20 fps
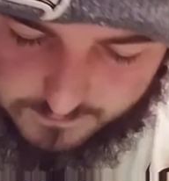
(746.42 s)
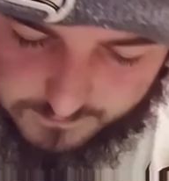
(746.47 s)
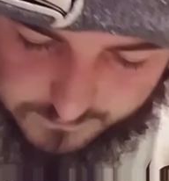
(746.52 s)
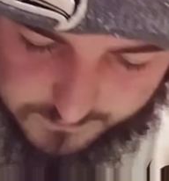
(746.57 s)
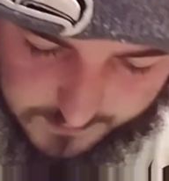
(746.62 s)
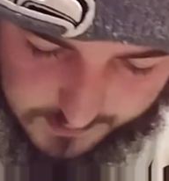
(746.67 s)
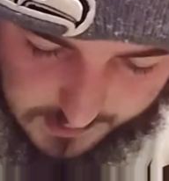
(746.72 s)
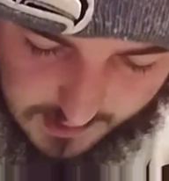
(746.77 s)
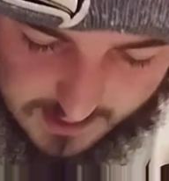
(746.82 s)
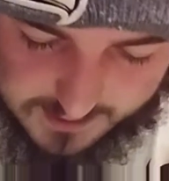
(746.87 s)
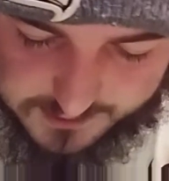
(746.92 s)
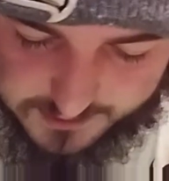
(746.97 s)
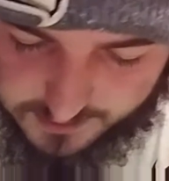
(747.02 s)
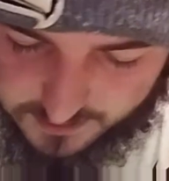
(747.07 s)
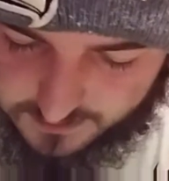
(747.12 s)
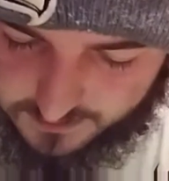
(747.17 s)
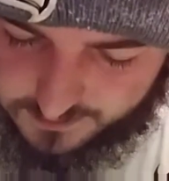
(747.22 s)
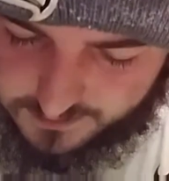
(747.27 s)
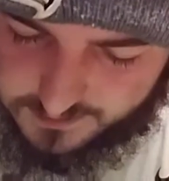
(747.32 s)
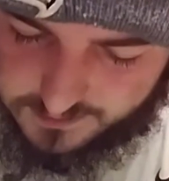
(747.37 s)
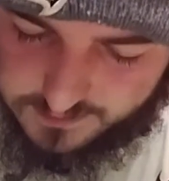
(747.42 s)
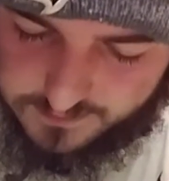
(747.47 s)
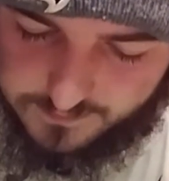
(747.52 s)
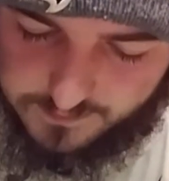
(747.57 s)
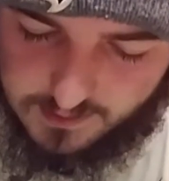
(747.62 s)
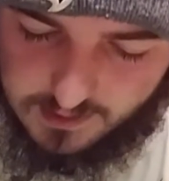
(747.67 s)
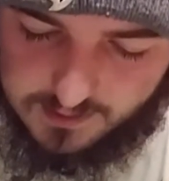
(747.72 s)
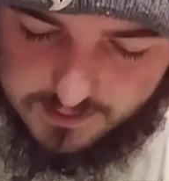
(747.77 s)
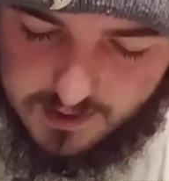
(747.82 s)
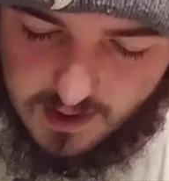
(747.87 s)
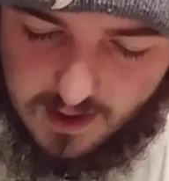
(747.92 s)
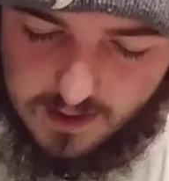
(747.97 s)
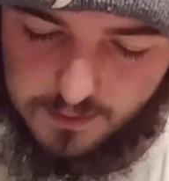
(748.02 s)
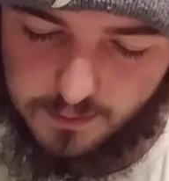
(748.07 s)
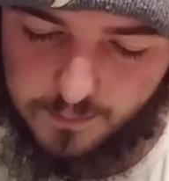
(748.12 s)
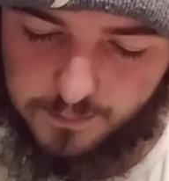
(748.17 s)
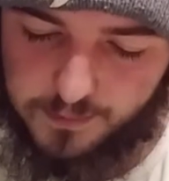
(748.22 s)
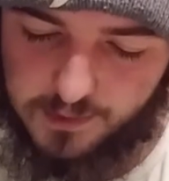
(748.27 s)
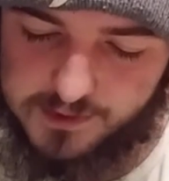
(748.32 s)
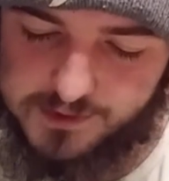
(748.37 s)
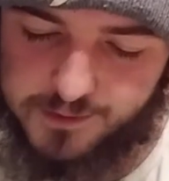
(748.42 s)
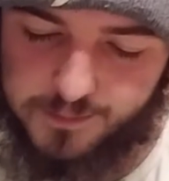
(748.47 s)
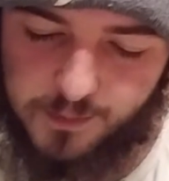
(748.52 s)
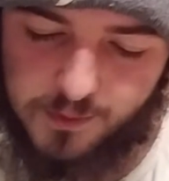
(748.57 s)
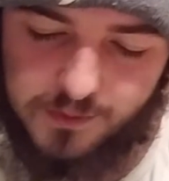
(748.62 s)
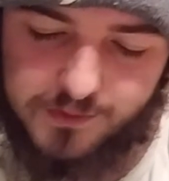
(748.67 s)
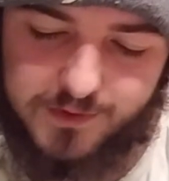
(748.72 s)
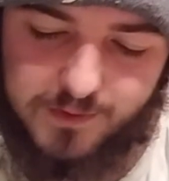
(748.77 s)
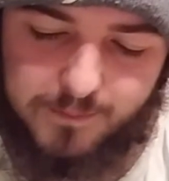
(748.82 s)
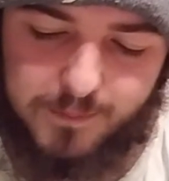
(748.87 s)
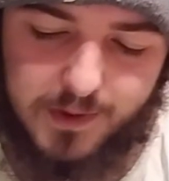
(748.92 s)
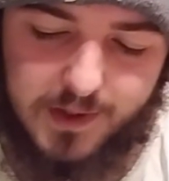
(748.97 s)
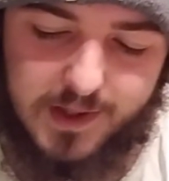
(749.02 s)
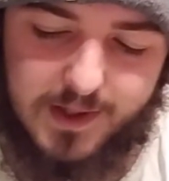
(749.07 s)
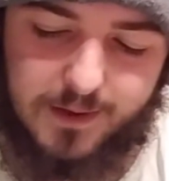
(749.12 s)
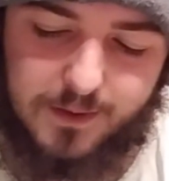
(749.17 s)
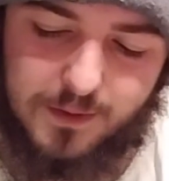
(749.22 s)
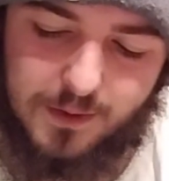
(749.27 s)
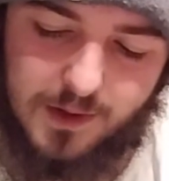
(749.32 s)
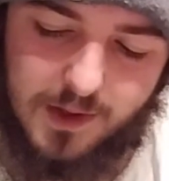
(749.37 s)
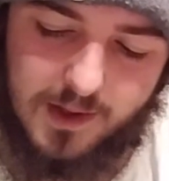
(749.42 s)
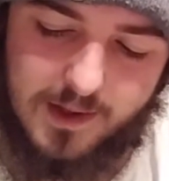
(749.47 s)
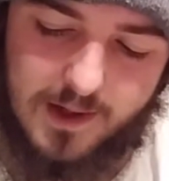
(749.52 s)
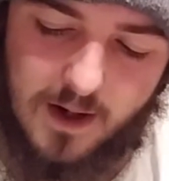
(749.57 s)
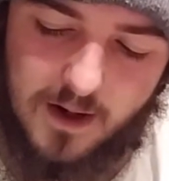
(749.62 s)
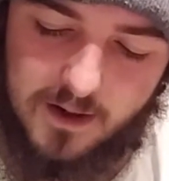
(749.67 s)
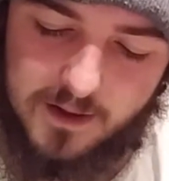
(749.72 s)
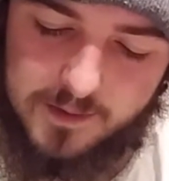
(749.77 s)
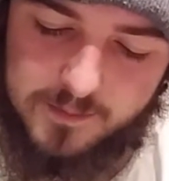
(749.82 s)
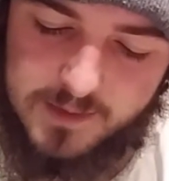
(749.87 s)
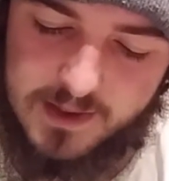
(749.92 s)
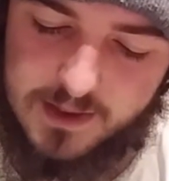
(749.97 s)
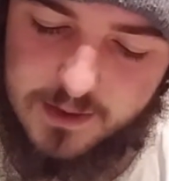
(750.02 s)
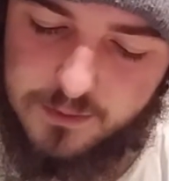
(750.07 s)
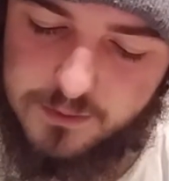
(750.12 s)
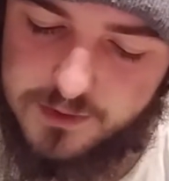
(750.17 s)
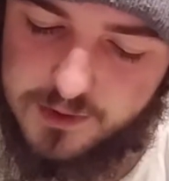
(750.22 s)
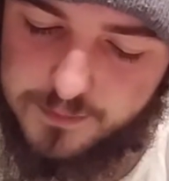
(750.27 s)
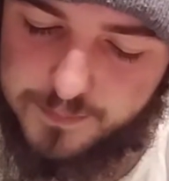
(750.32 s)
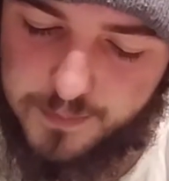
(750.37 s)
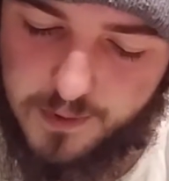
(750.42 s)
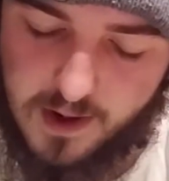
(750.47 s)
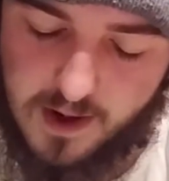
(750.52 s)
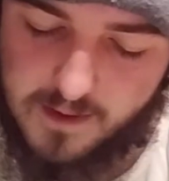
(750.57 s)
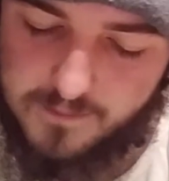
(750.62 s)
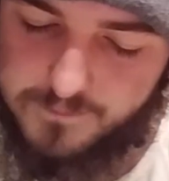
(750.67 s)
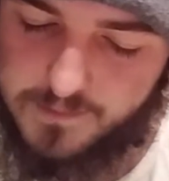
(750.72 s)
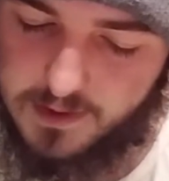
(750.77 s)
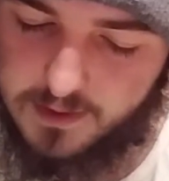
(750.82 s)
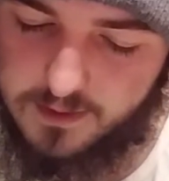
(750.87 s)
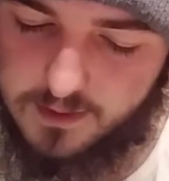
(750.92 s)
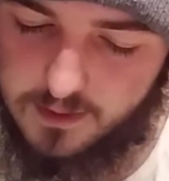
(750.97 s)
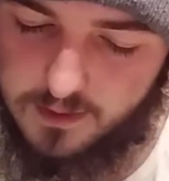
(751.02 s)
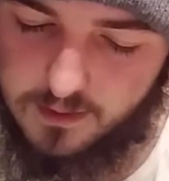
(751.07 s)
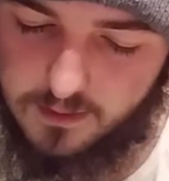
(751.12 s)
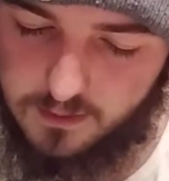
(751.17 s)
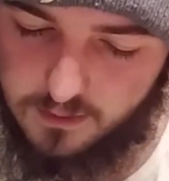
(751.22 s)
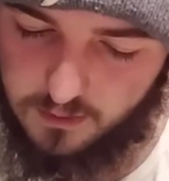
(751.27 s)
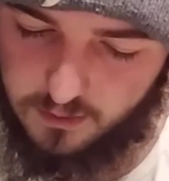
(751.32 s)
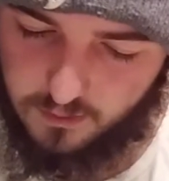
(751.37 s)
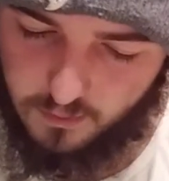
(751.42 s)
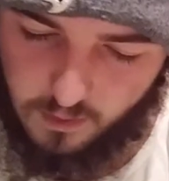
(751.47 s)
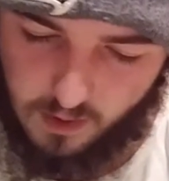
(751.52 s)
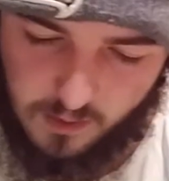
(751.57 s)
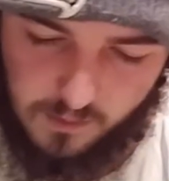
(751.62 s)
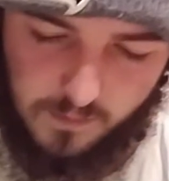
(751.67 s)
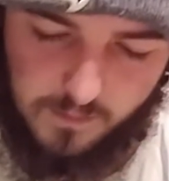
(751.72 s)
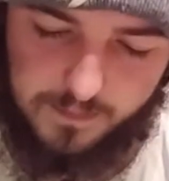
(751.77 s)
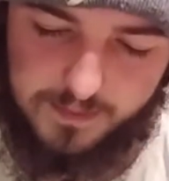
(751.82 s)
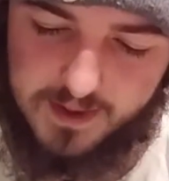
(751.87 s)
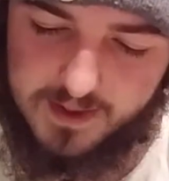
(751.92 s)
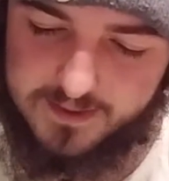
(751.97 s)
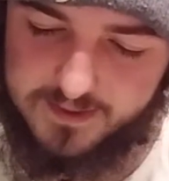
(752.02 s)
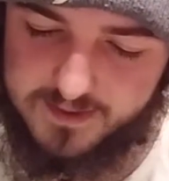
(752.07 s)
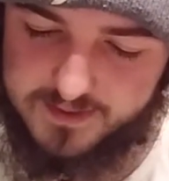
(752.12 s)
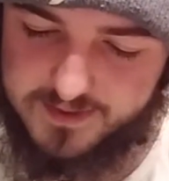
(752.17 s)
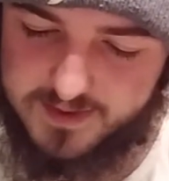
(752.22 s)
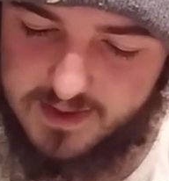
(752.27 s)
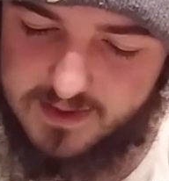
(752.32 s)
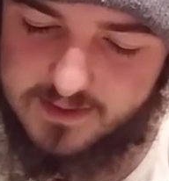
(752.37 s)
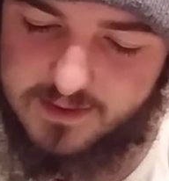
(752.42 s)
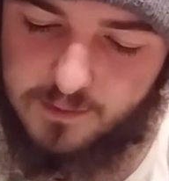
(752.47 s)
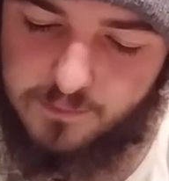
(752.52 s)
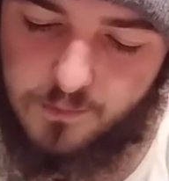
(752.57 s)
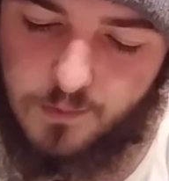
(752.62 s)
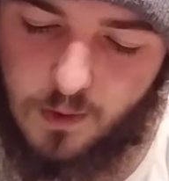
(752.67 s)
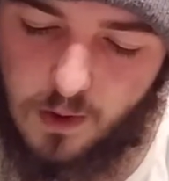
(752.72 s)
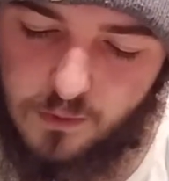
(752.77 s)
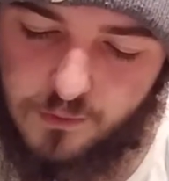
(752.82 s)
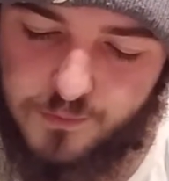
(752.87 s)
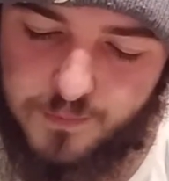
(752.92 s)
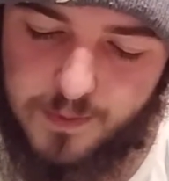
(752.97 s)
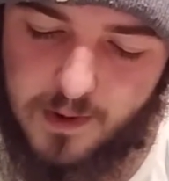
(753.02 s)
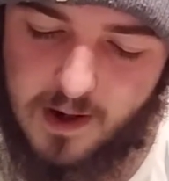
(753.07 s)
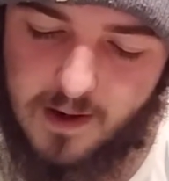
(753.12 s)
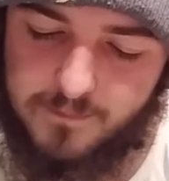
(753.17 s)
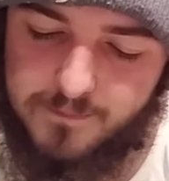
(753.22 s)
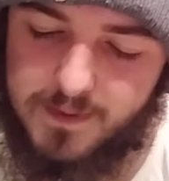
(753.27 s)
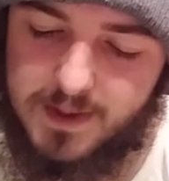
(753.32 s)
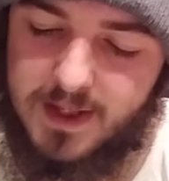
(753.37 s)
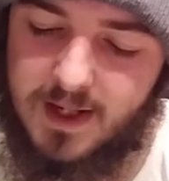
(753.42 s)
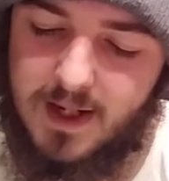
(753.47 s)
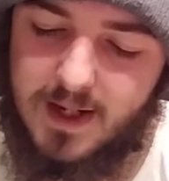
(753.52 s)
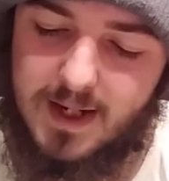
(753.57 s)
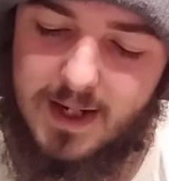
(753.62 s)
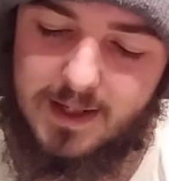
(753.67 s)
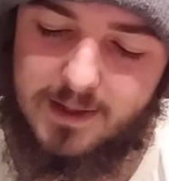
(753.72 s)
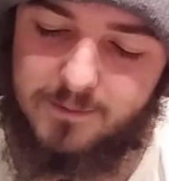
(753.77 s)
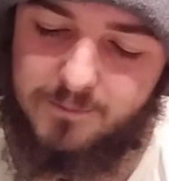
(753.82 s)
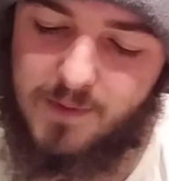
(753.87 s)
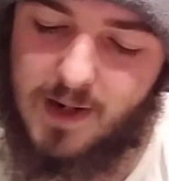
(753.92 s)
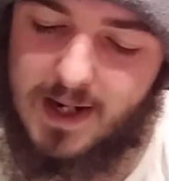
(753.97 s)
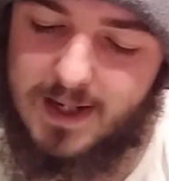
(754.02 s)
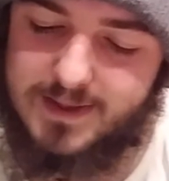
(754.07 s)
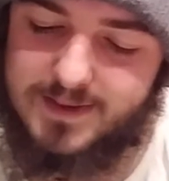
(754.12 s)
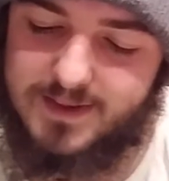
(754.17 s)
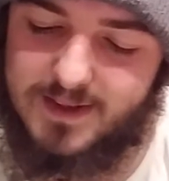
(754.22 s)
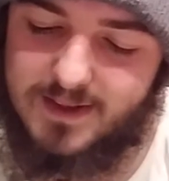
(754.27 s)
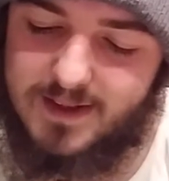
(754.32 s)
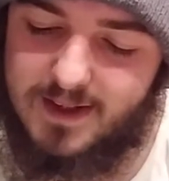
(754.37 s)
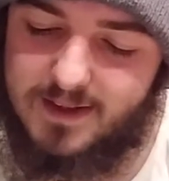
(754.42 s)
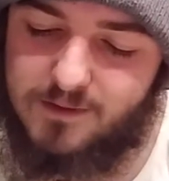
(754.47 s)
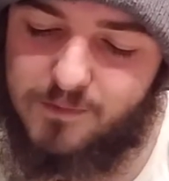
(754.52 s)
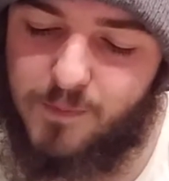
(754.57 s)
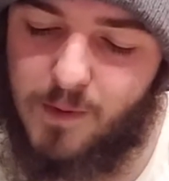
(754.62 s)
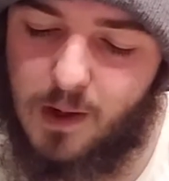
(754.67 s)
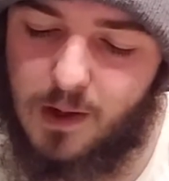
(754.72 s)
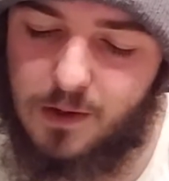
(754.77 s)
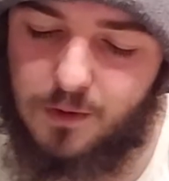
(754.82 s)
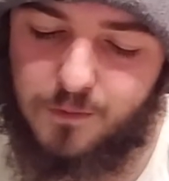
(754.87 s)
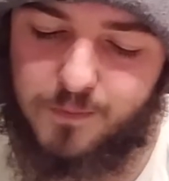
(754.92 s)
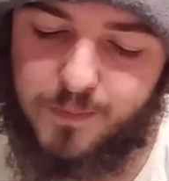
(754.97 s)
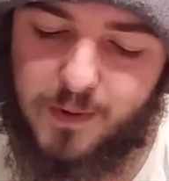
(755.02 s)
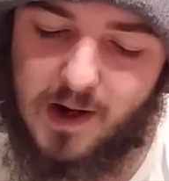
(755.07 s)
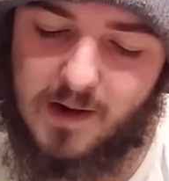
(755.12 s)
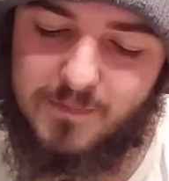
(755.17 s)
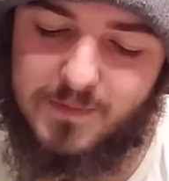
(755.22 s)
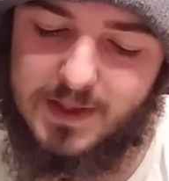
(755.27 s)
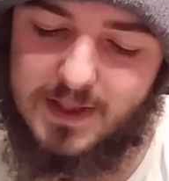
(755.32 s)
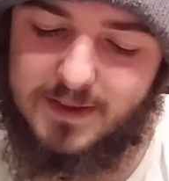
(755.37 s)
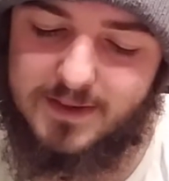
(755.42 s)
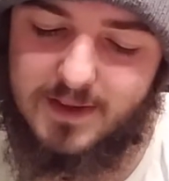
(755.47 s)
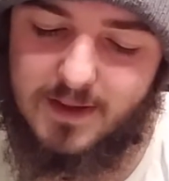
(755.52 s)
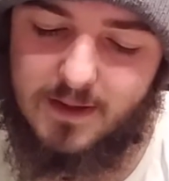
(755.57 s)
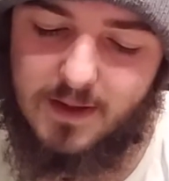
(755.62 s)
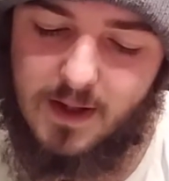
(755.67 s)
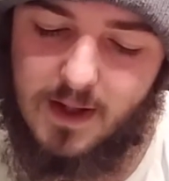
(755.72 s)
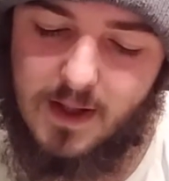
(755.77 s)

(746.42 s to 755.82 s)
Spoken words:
lectures entitled Principles of Political Economy, uses profit, quote, in the sense of gross profit, and defines it as follows. Profit is an